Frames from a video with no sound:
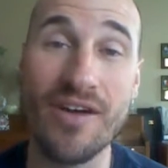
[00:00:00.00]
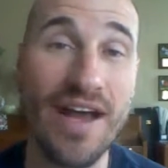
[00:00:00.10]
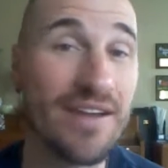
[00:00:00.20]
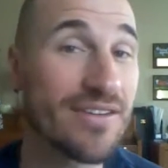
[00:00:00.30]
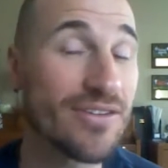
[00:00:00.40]

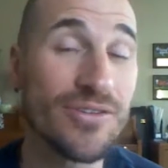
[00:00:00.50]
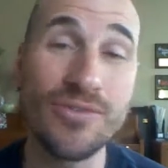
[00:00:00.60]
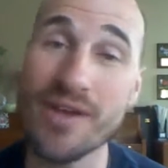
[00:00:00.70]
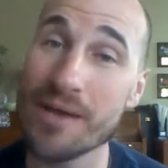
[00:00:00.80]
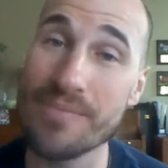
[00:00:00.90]
I do
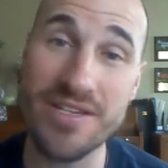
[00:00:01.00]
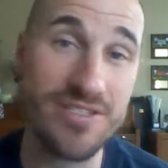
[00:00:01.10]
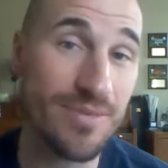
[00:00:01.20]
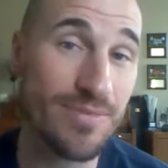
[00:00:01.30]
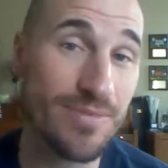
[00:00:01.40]
not
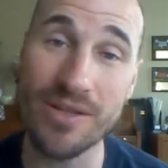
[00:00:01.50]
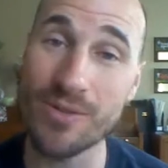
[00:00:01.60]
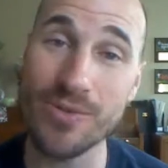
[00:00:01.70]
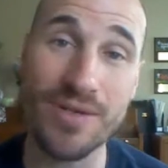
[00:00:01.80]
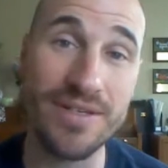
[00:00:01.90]
measure up to my
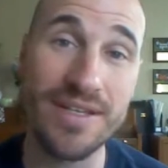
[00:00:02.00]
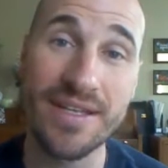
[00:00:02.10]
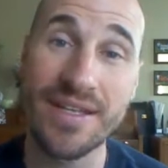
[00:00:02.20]
Lord.